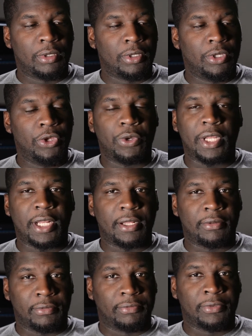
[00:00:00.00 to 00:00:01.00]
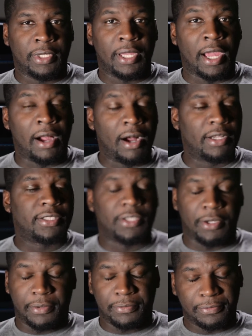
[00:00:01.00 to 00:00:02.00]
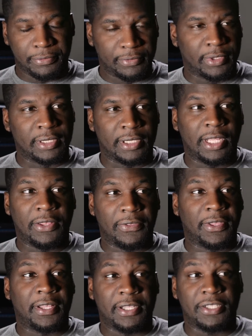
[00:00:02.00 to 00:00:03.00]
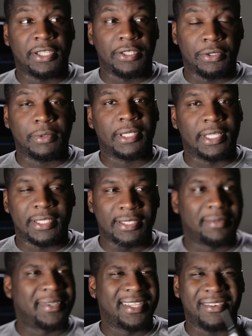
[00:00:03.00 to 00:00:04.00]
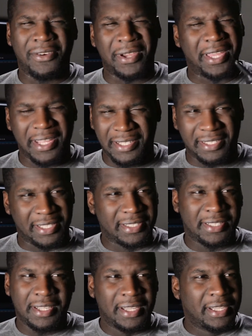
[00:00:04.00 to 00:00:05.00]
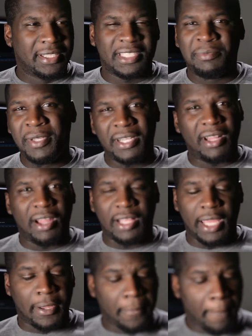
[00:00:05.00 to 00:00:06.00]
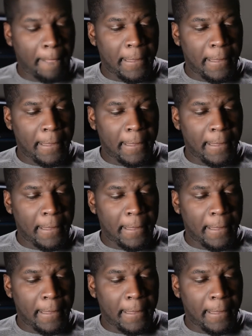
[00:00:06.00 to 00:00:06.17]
You can also, there's another thing that you can do with this. Let me go ahead and just spit it all out.